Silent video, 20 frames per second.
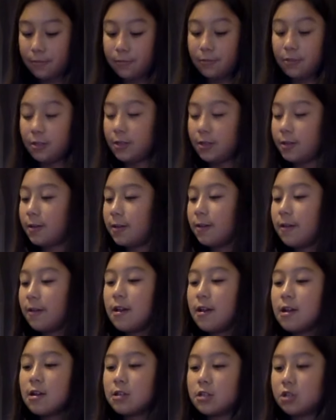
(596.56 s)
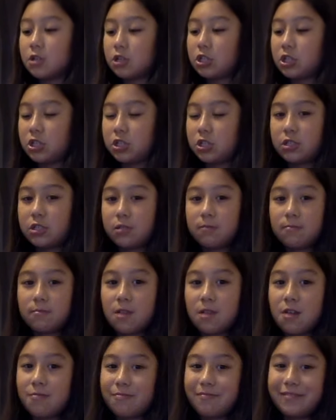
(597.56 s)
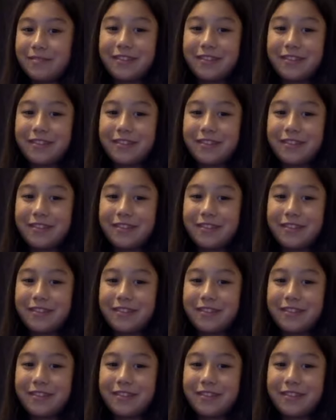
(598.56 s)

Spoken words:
Okay. You want to do it or you want me to do it?